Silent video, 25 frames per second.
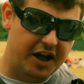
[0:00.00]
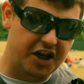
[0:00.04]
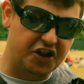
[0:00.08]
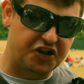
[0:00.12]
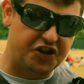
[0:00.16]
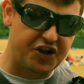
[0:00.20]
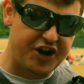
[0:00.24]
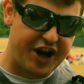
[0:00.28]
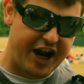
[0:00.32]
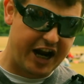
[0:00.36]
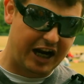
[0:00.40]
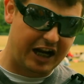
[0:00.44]

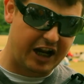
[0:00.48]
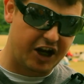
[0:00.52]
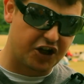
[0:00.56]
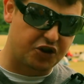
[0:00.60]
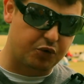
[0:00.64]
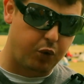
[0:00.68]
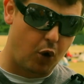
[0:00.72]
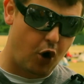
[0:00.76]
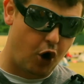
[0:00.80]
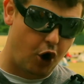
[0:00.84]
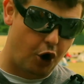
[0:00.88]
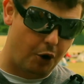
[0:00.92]
is nearly
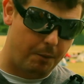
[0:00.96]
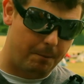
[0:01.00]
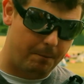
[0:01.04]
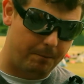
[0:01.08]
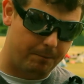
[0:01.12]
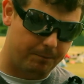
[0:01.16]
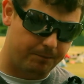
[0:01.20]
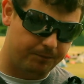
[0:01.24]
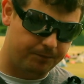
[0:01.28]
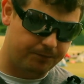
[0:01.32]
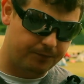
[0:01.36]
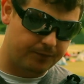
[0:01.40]
as warm.
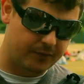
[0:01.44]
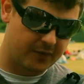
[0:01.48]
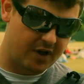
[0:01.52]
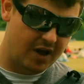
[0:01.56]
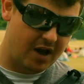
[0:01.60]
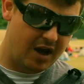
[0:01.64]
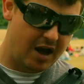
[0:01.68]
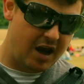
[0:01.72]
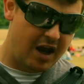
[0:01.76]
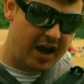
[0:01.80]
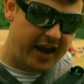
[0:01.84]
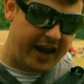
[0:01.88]

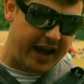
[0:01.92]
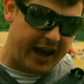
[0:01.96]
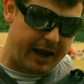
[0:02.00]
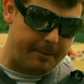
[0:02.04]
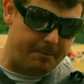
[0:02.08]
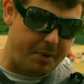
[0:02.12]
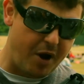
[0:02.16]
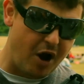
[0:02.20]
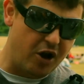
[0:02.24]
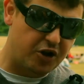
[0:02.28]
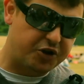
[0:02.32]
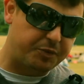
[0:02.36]

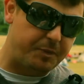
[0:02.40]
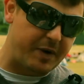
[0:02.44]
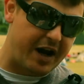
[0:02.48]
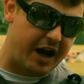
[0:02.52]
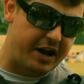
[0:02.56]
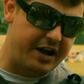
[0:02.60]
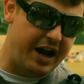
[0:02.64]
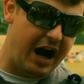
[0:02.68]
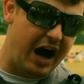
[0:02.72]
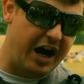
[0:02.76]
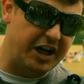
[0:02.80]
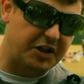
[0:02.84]
It must be
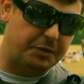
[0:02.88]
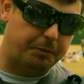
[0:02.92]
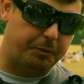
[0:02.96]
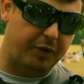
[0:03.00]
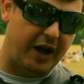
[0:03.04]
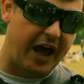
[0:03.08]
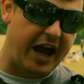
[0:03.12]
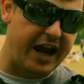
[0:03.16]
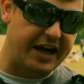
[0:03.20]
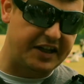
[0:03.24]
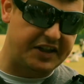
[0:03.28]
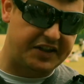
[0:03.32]
a nice
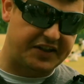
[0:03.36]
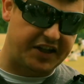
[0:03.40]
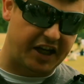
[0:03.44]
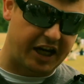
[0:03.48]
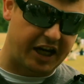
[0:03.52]
place